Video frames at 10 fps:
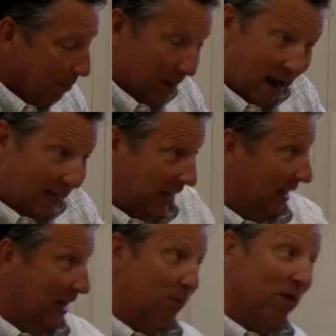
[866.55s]
But I'd
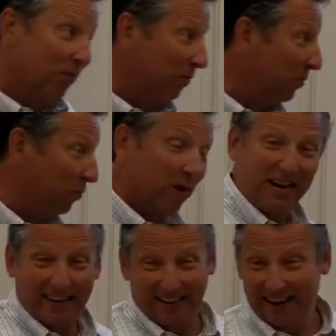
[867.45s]
get anywhere from three
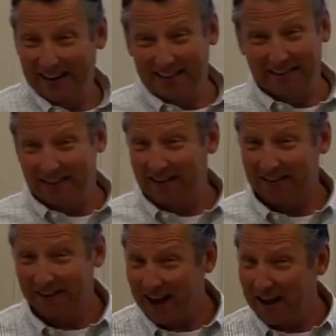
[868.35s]
to ten of these things
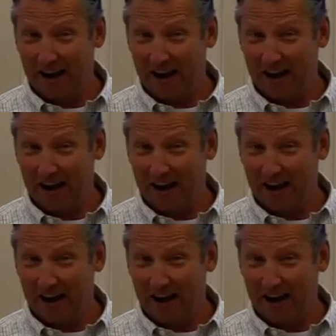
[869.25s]
a day,